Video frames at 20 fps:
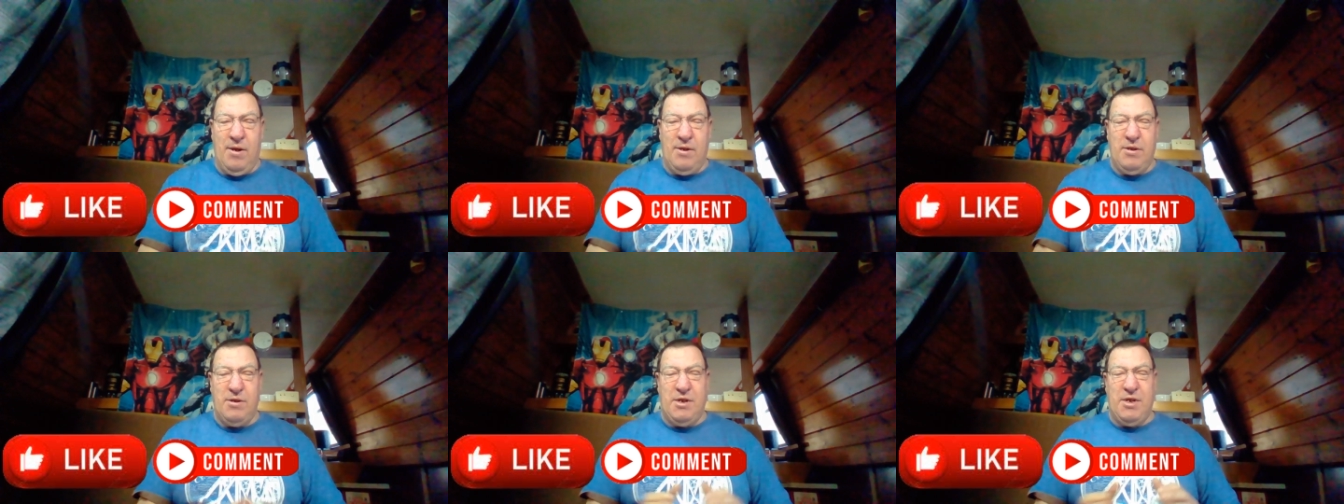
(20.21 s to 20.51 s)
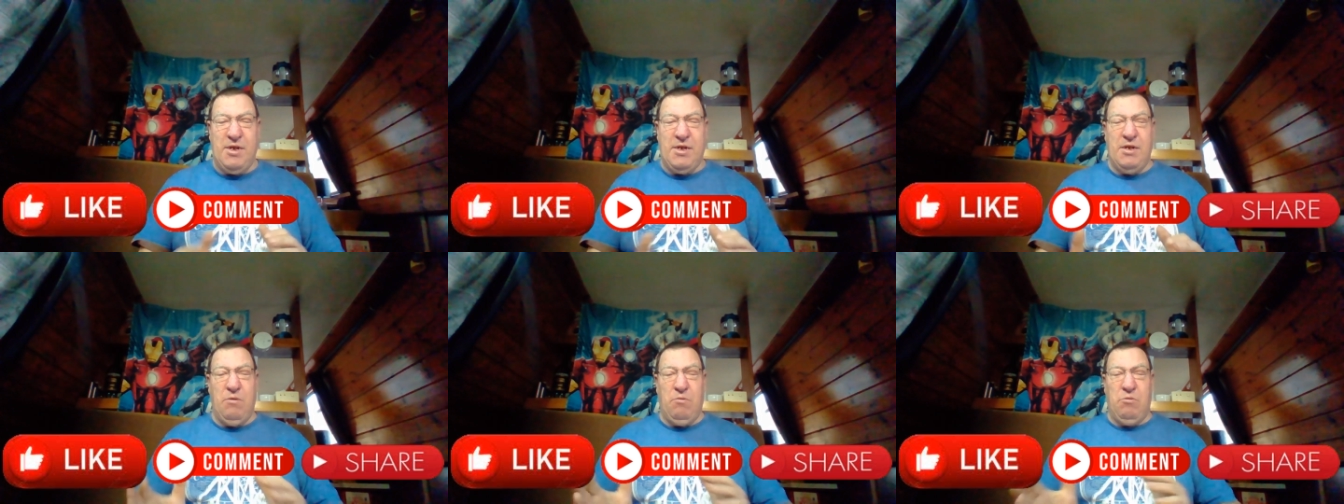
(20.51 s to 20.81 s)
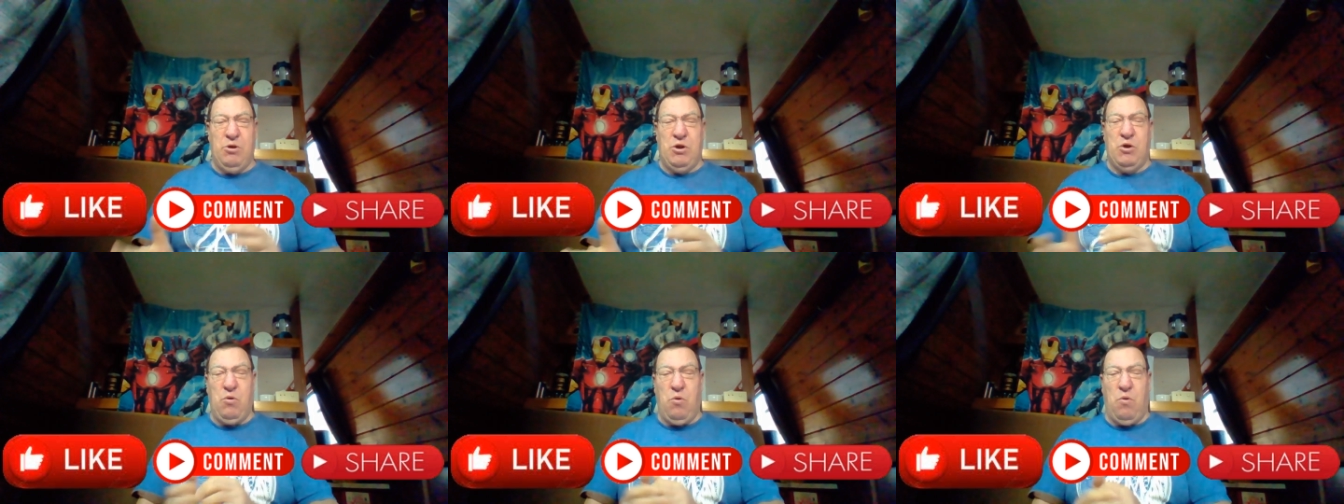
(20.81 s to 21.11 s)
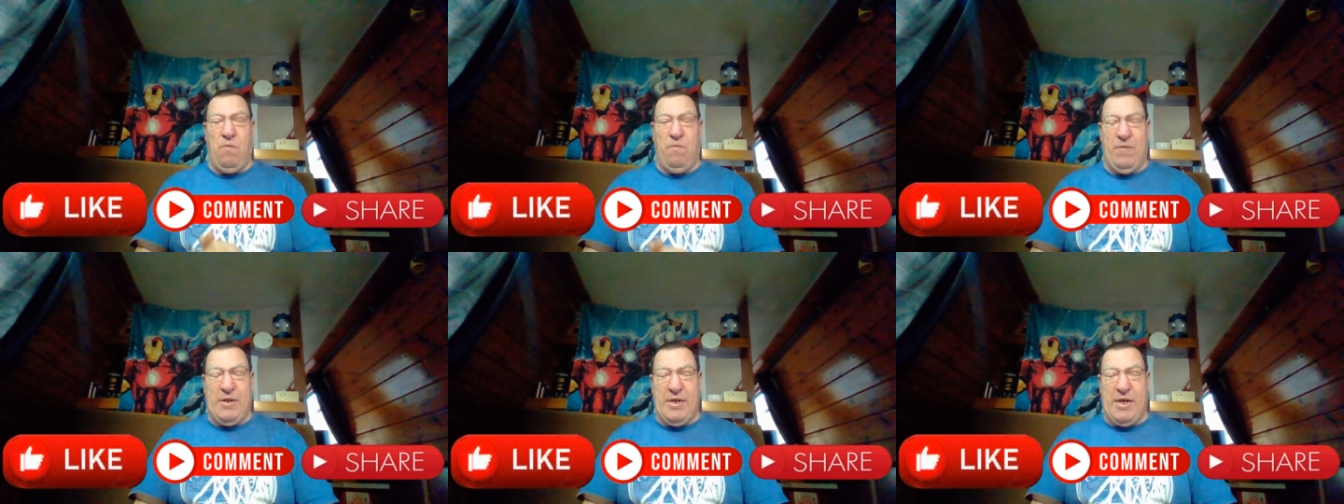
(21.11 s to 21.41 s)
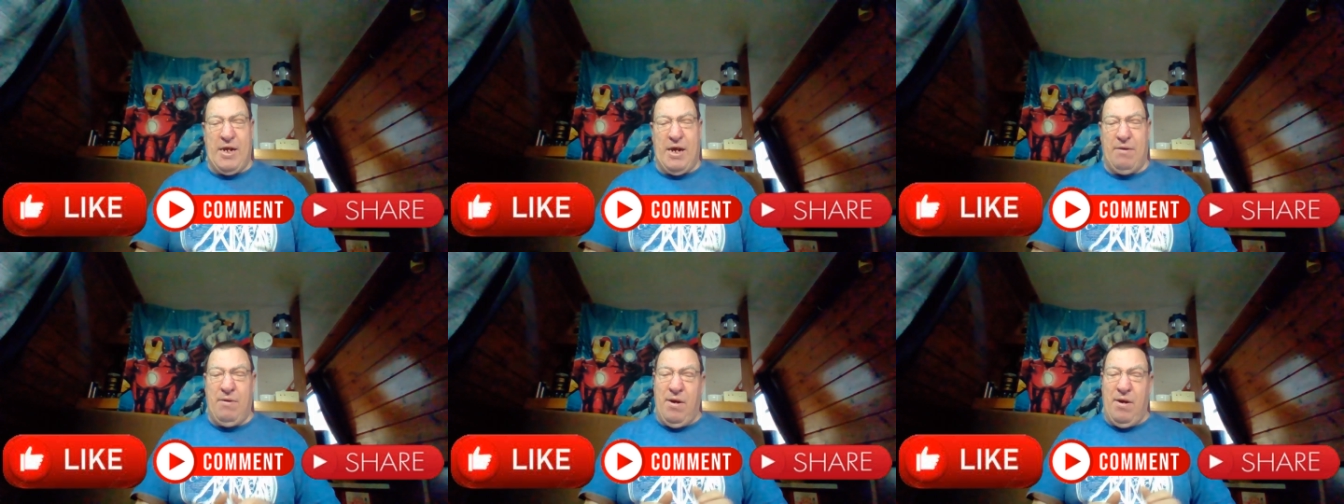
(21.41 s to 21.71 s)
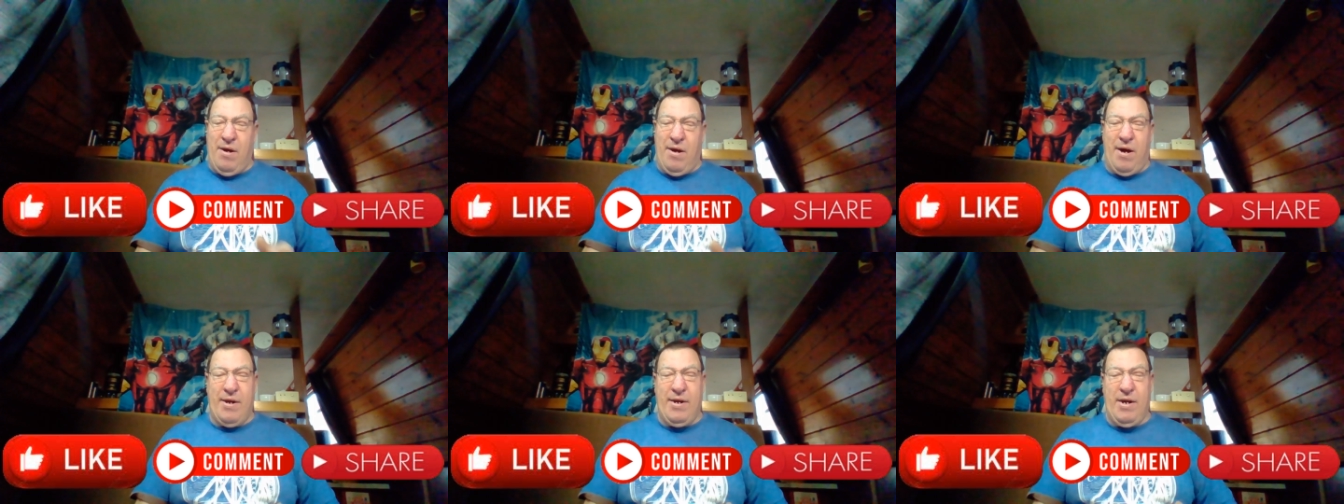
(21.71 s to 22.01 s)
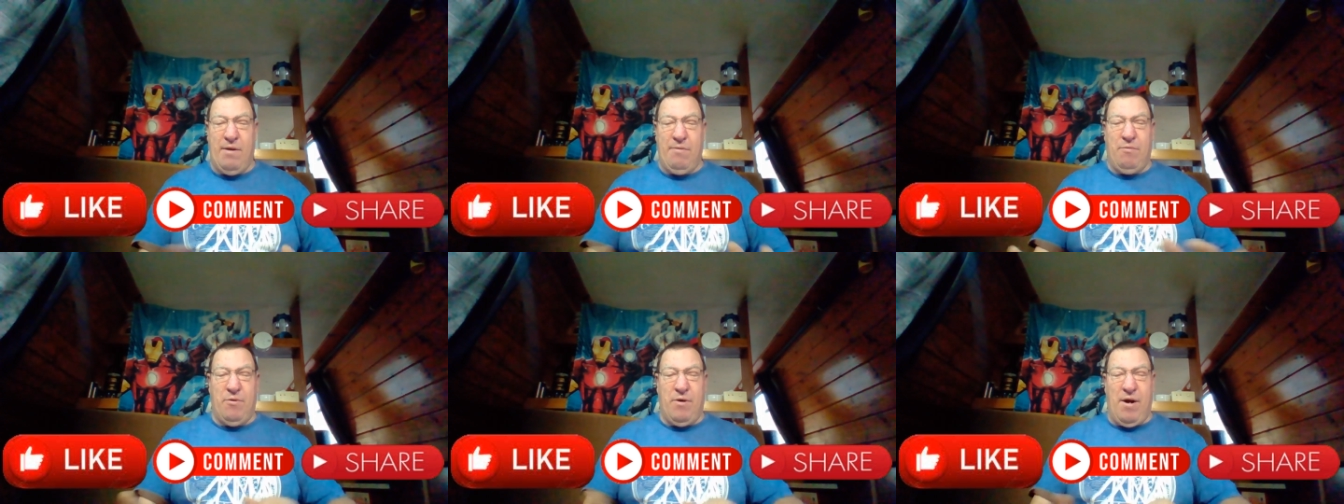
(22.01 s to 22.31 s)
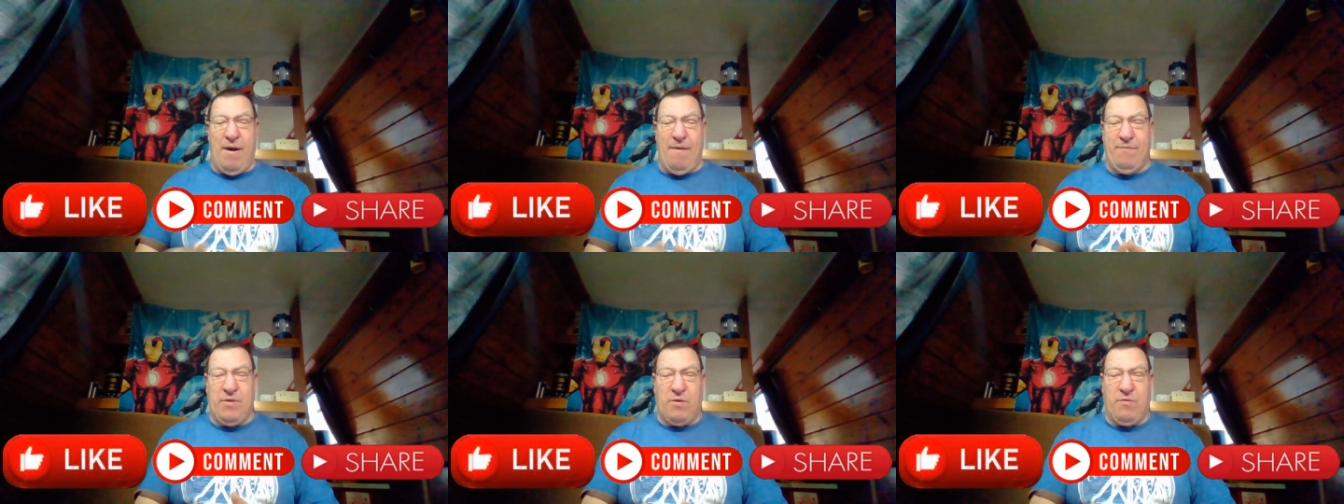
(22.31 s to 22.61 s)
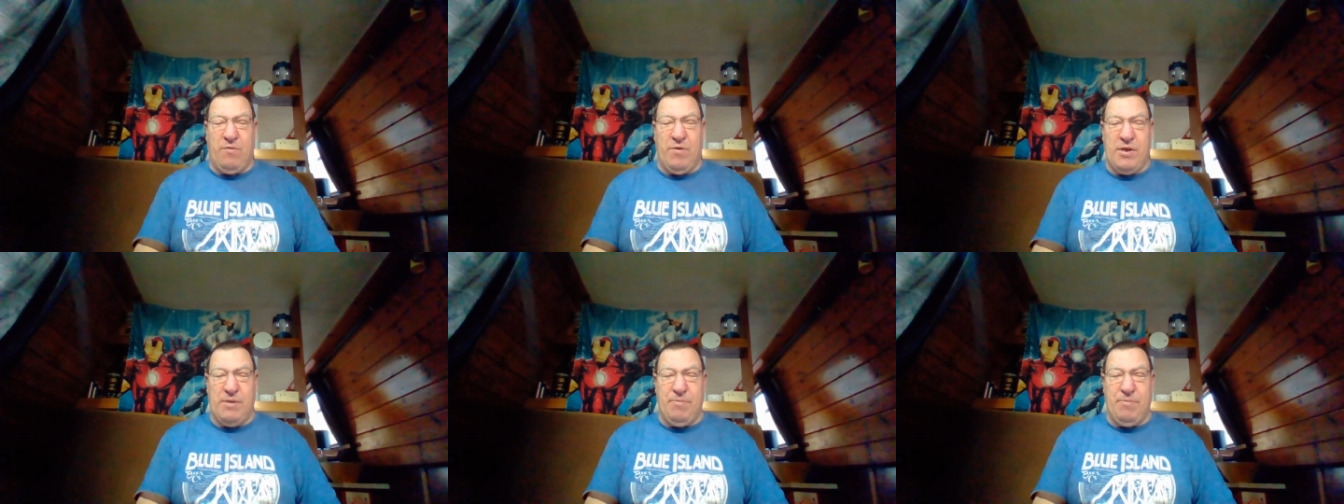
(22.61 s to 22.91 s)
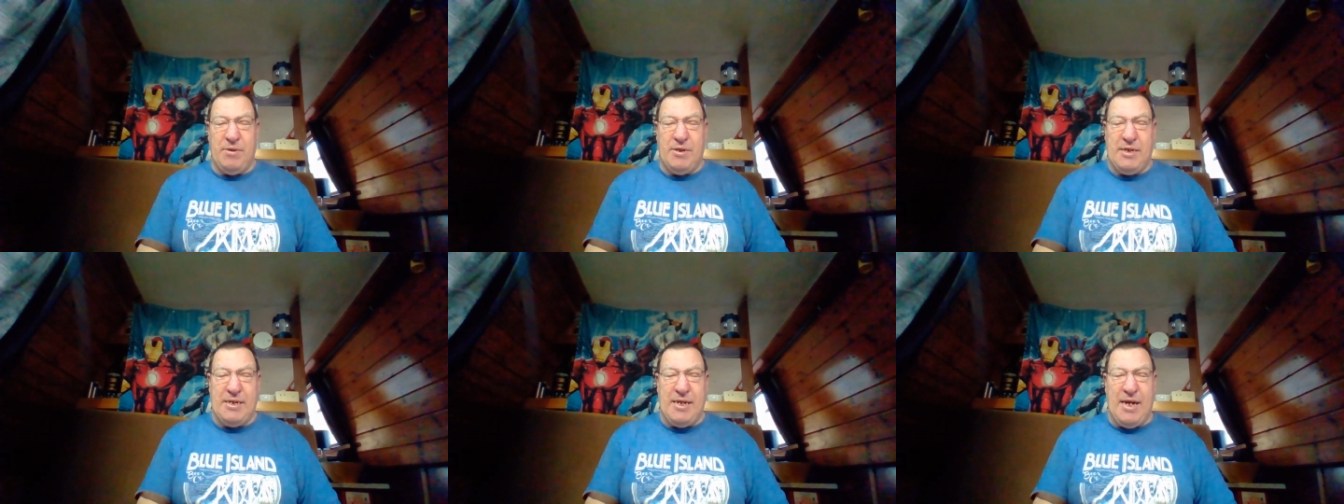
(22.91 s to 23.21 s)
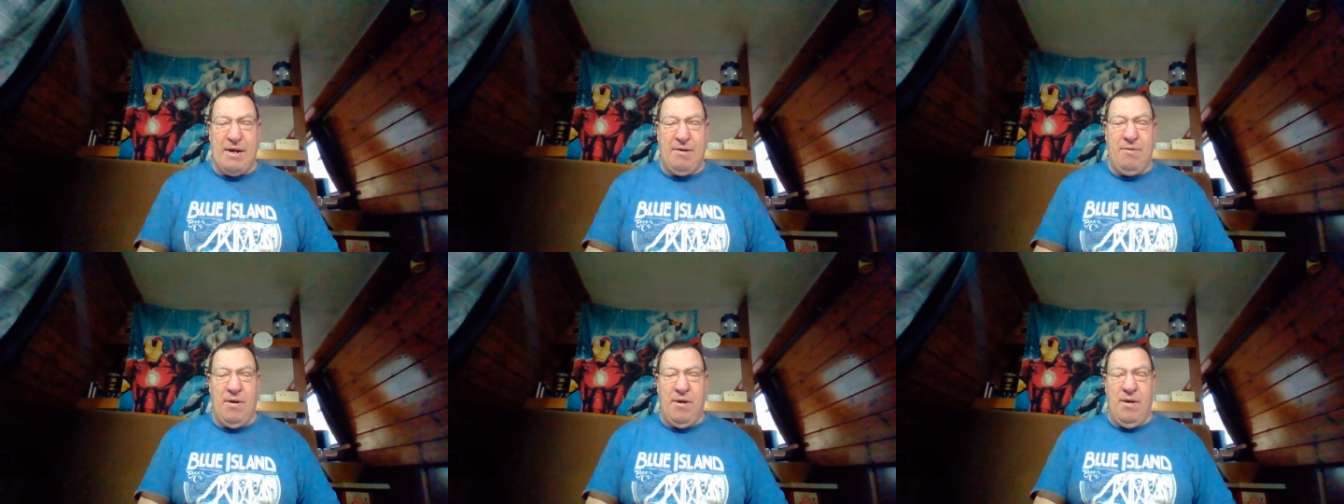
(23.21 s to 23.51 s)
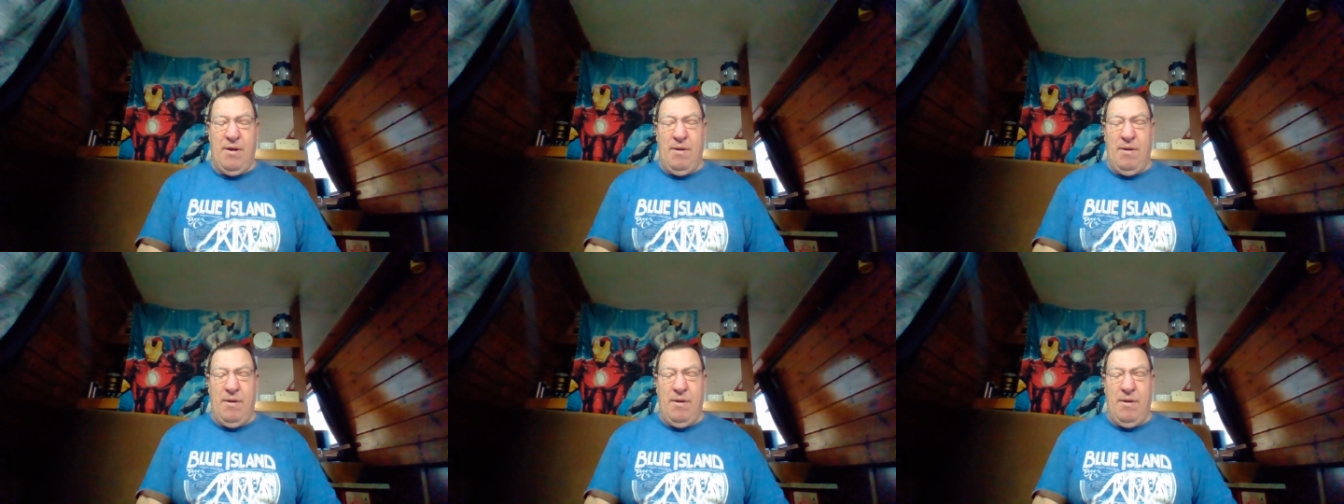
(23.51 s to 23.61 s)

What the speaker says: So it's just a little short video. I know we're after Christmas now,